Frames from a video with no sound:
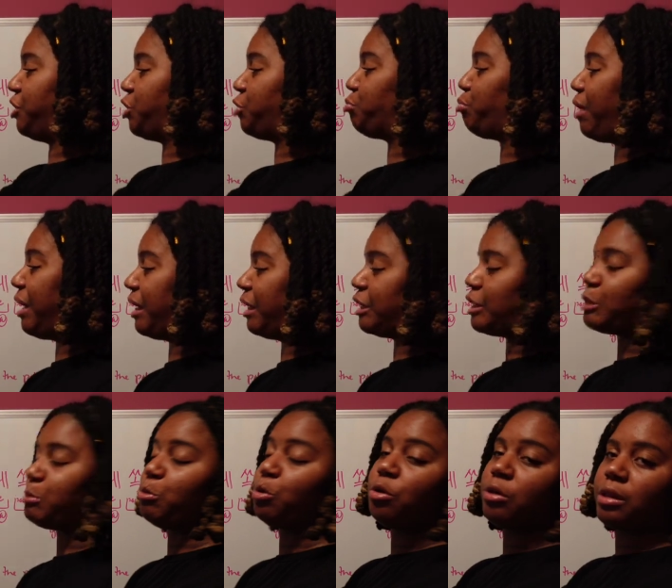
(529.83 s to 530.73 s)
is spreading
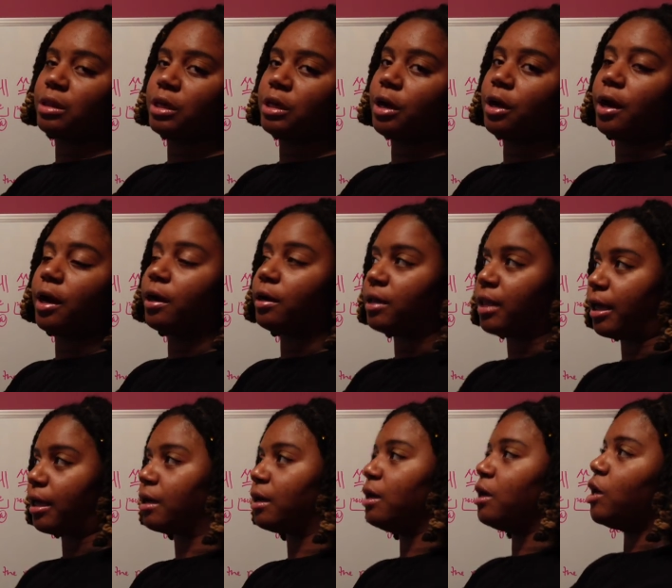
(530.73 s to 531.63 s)
smoothly or
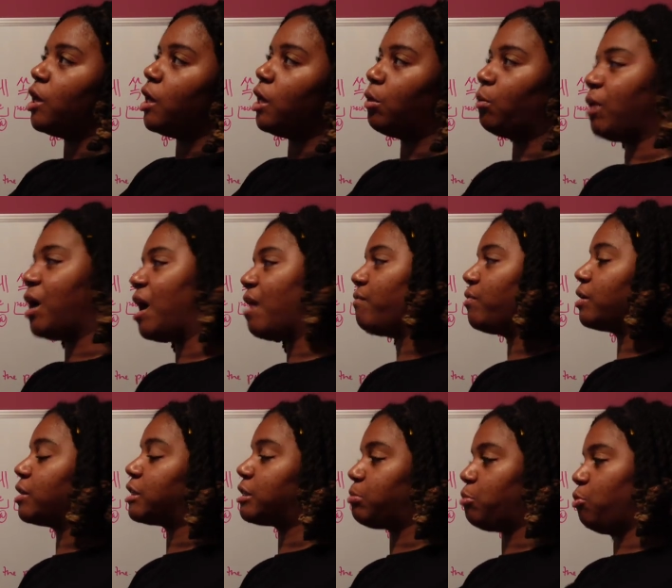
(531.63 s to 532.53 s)
like we're
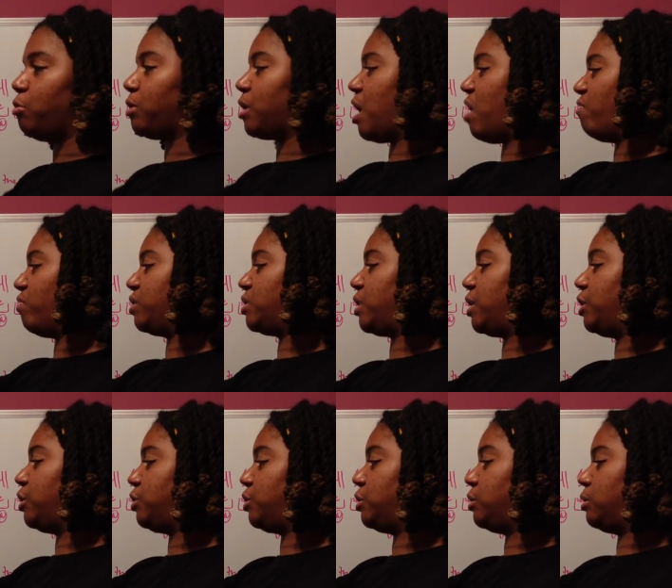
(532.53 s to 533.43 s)
having a smooth
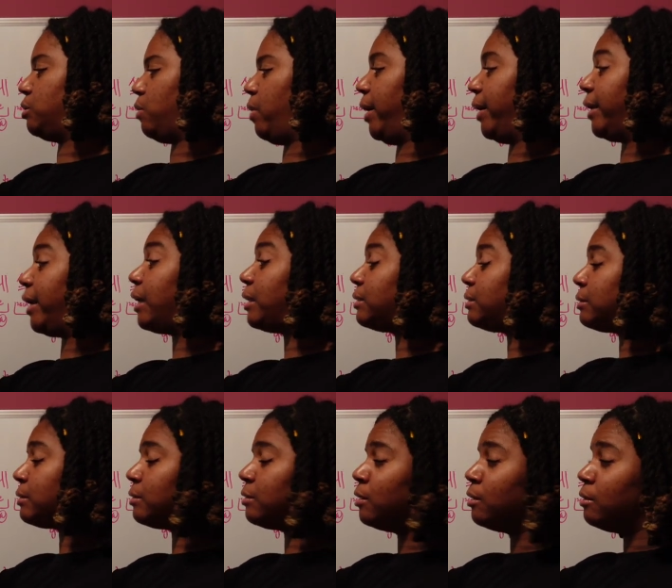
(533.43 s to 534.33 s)
conversation. So I
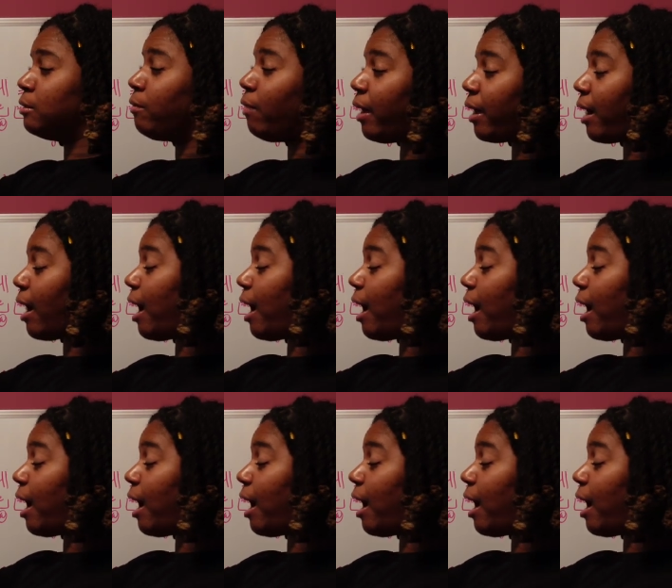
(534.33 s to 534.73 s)
guess that